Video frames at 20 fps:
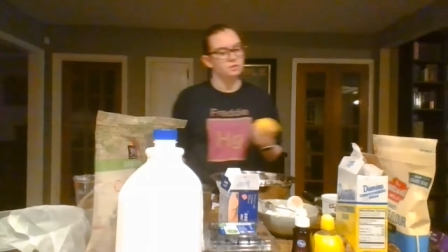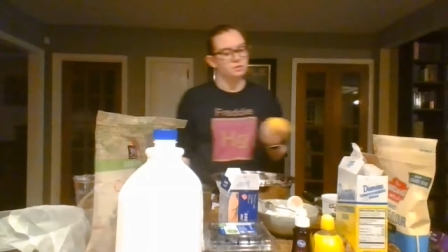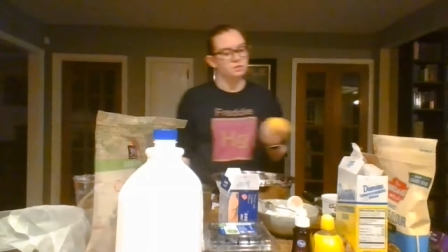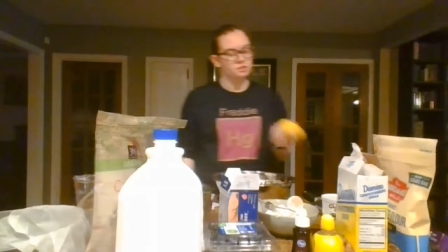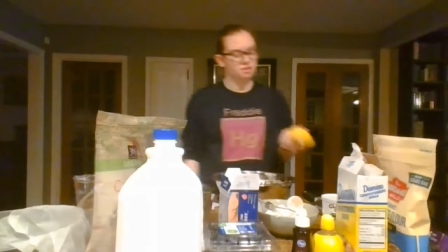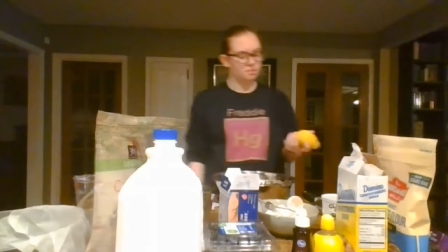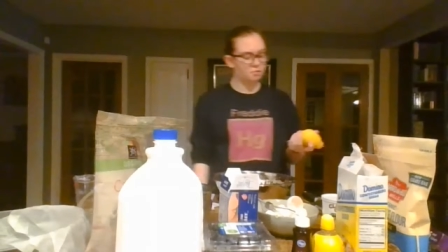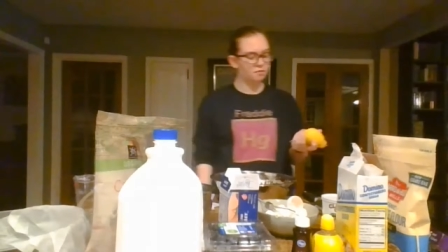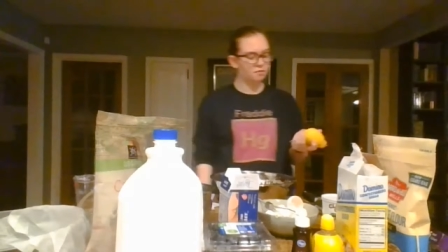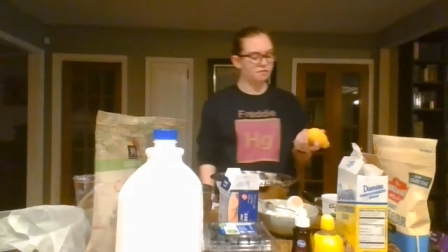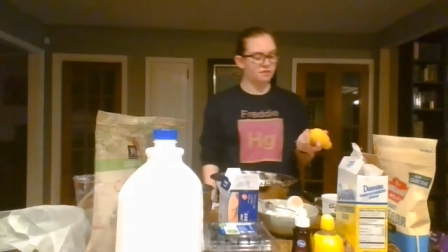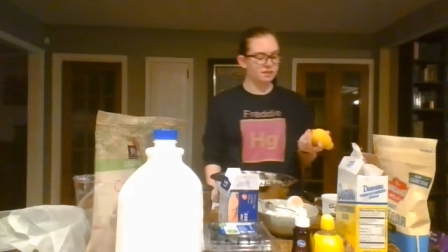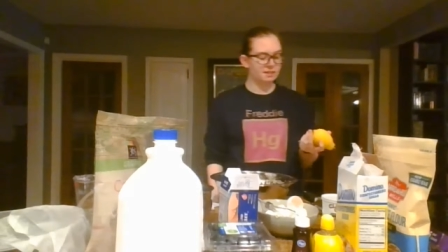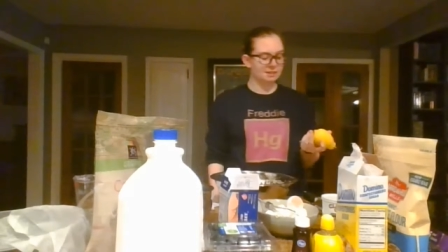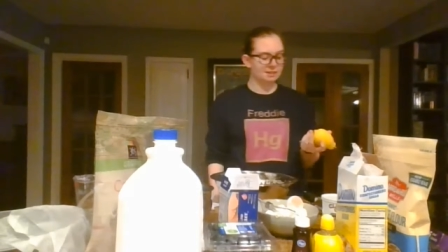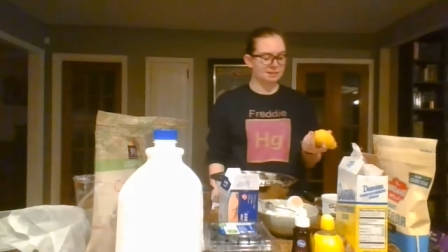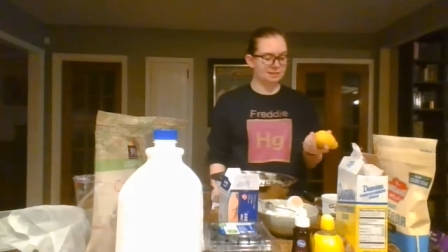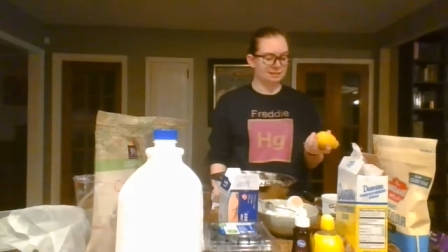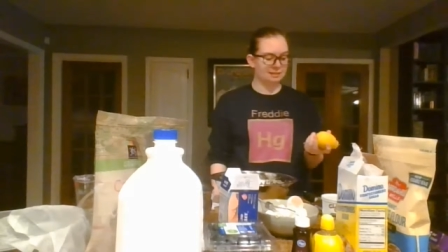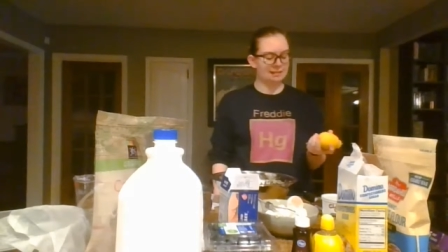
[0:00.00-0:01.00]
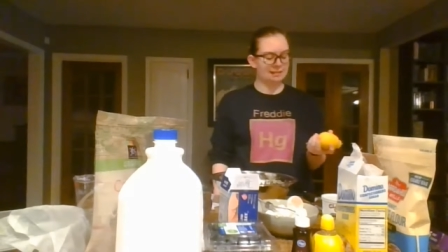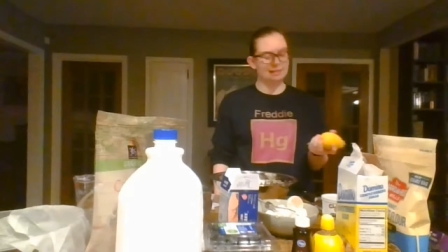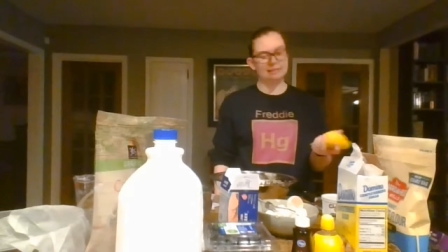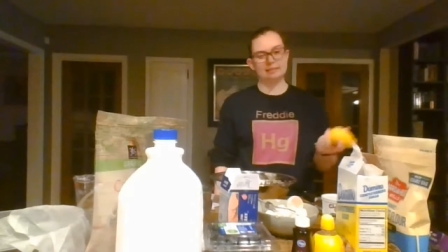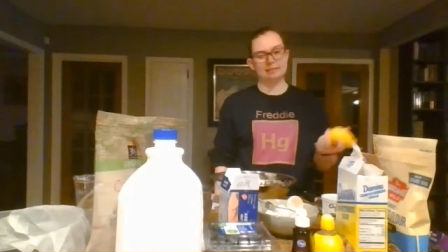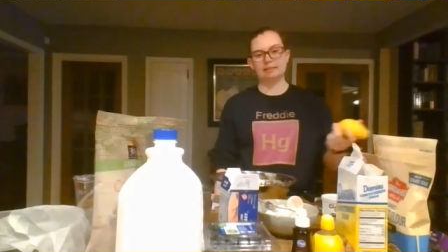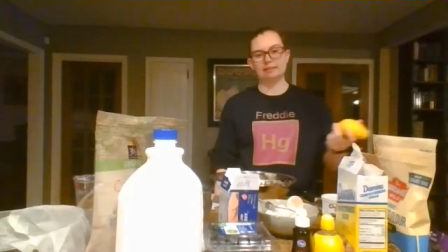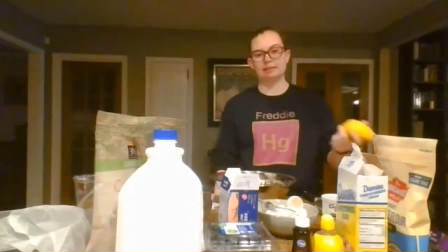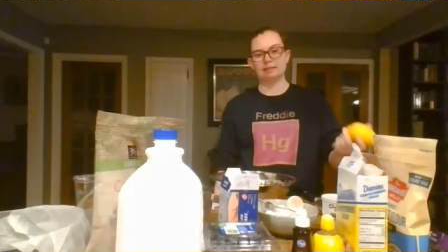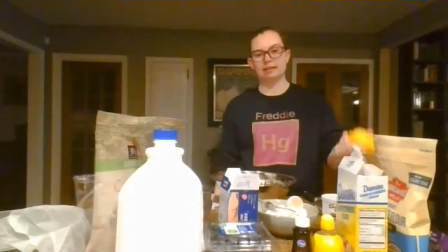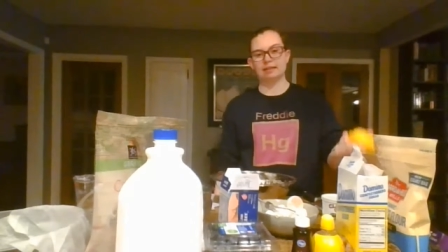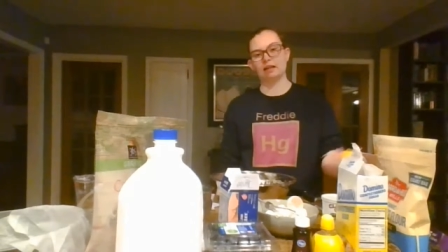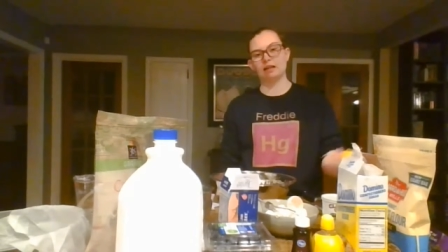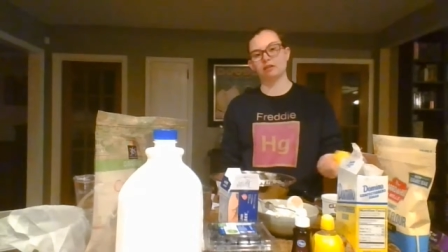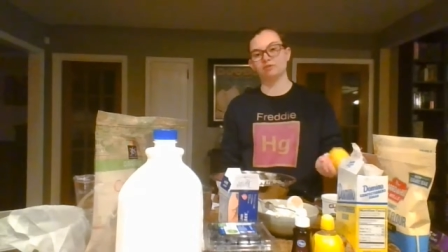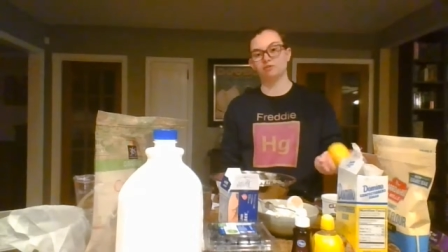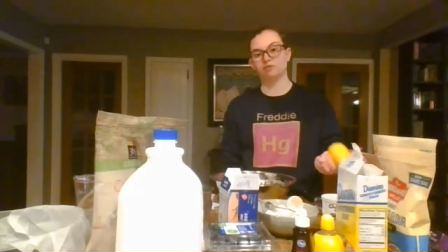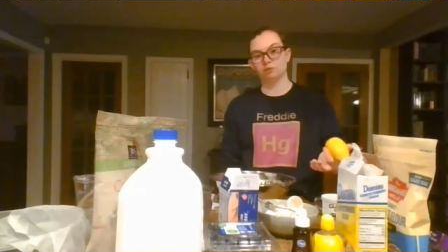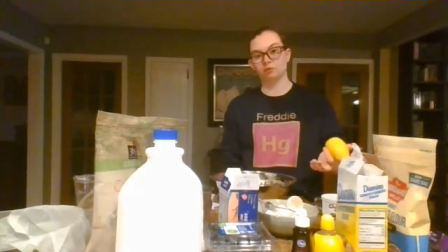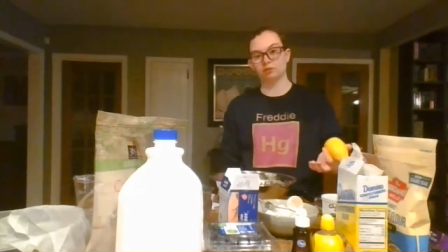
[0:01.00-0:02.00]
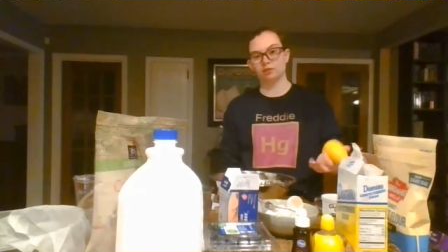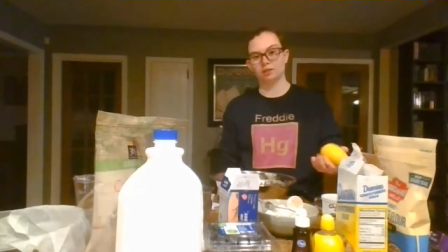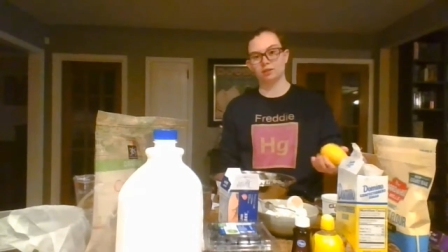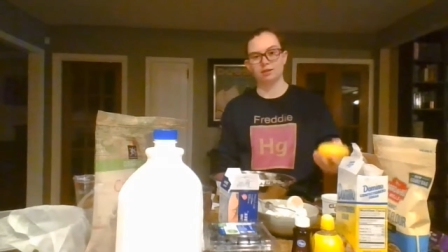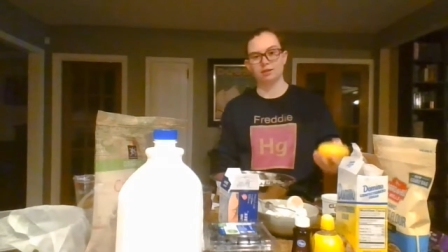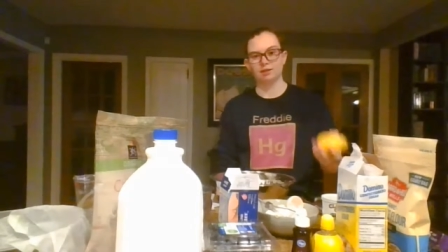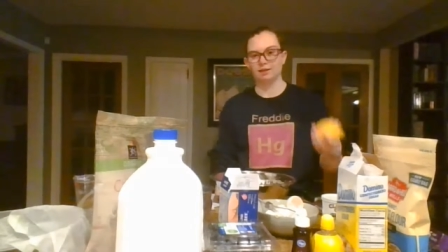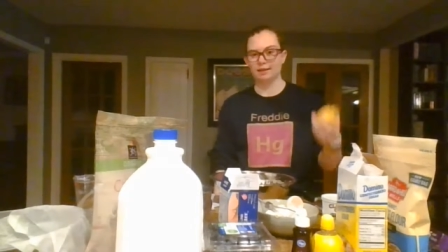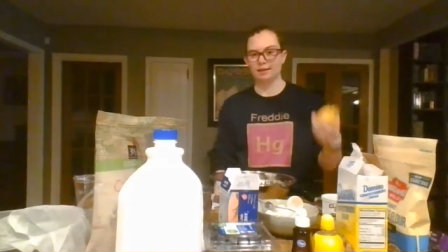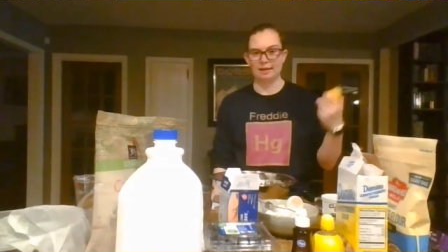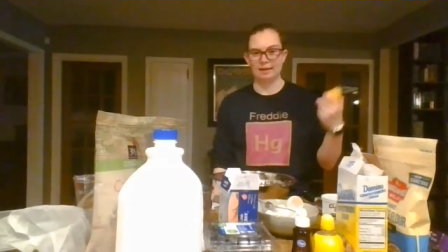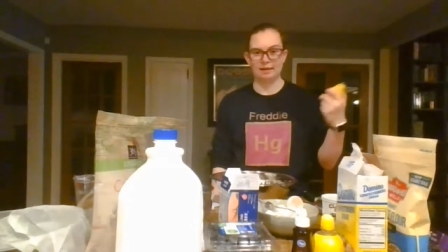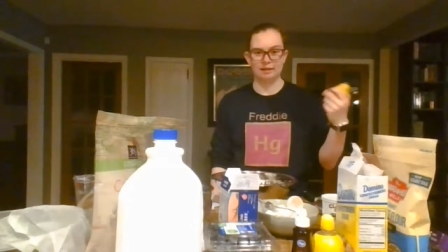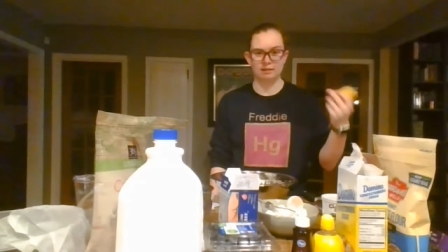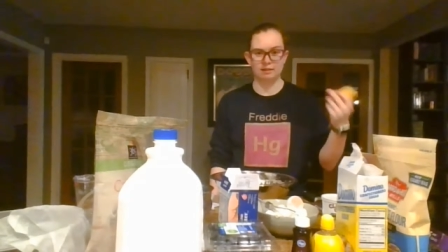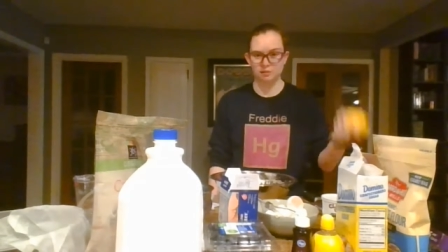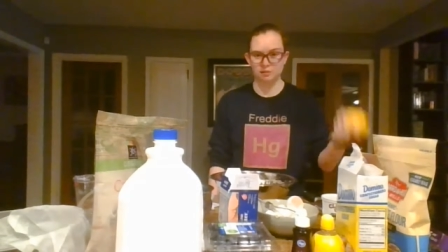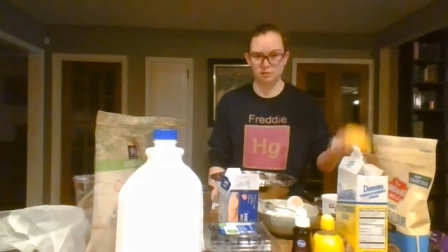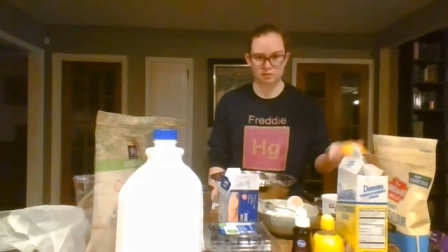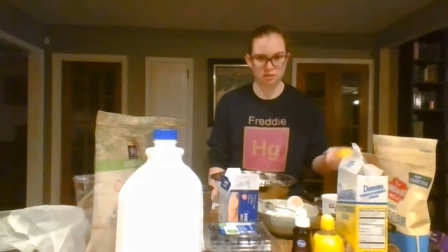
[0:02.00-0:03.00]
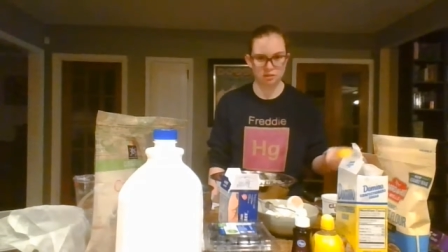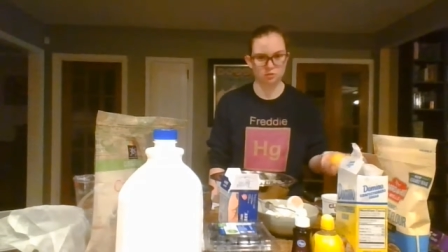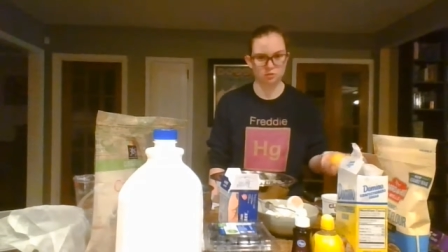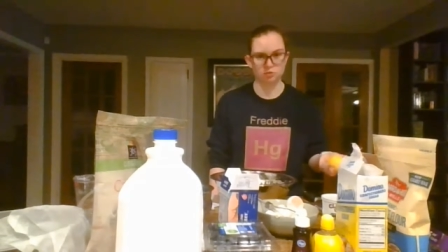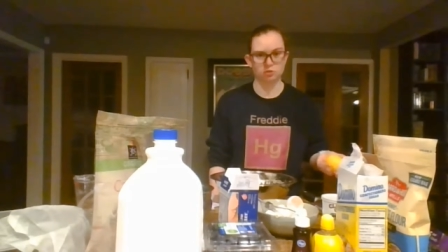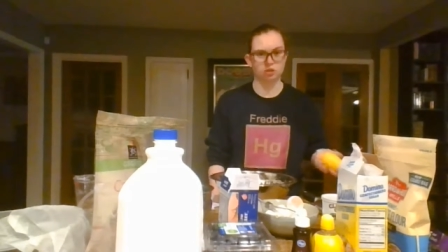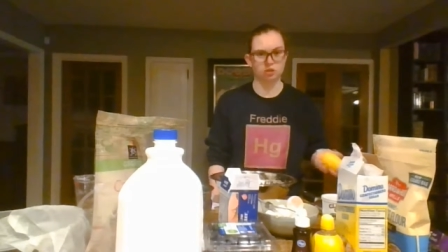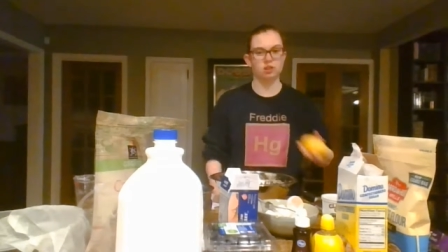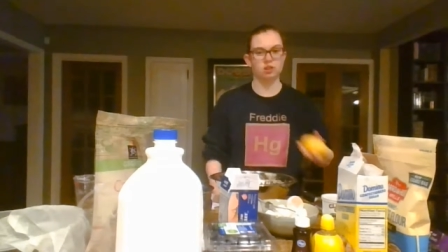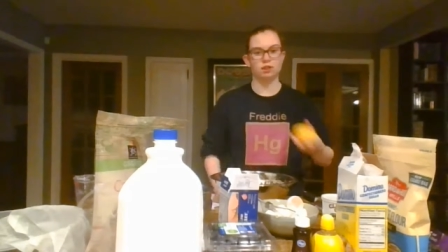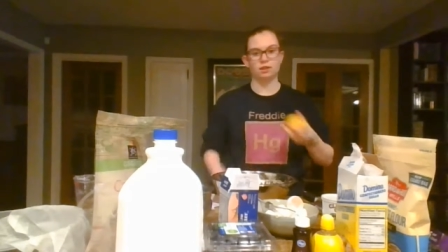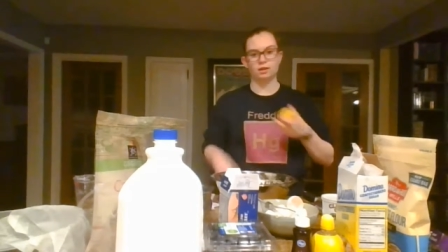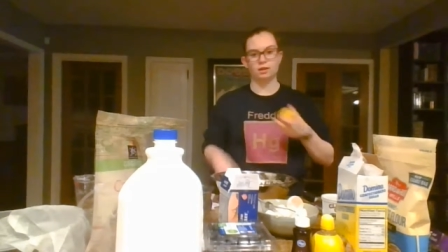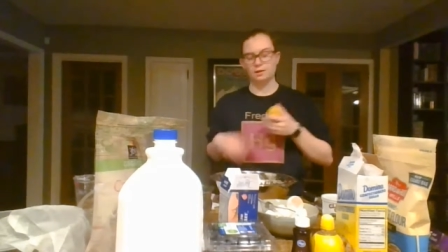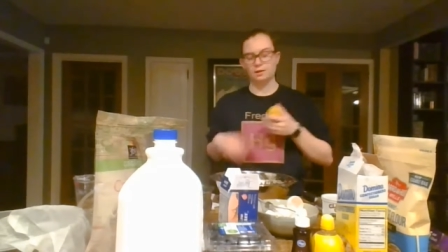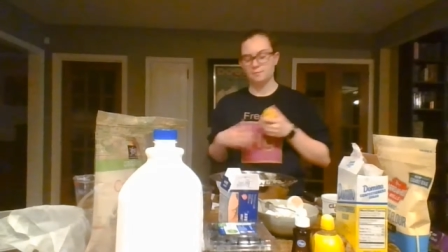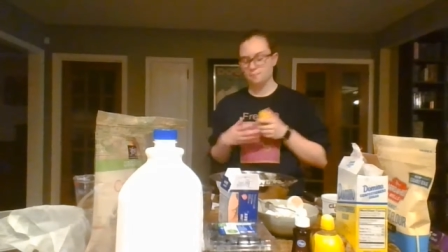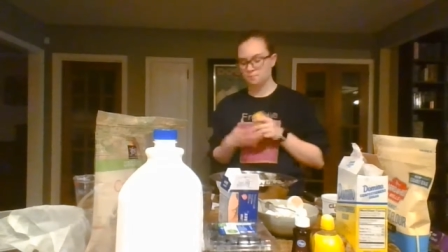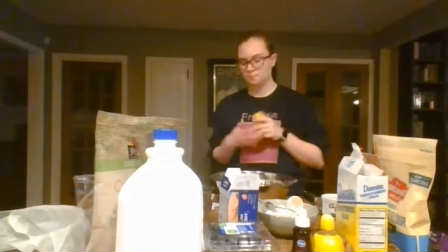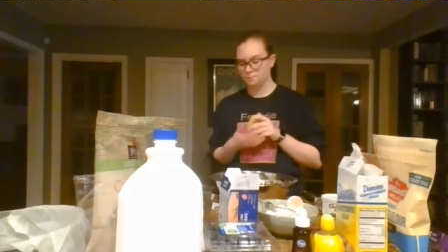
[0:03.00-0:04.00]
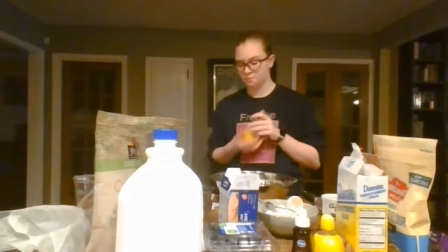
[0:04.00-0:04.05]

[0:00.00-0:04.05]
some of it is in California and central Chile.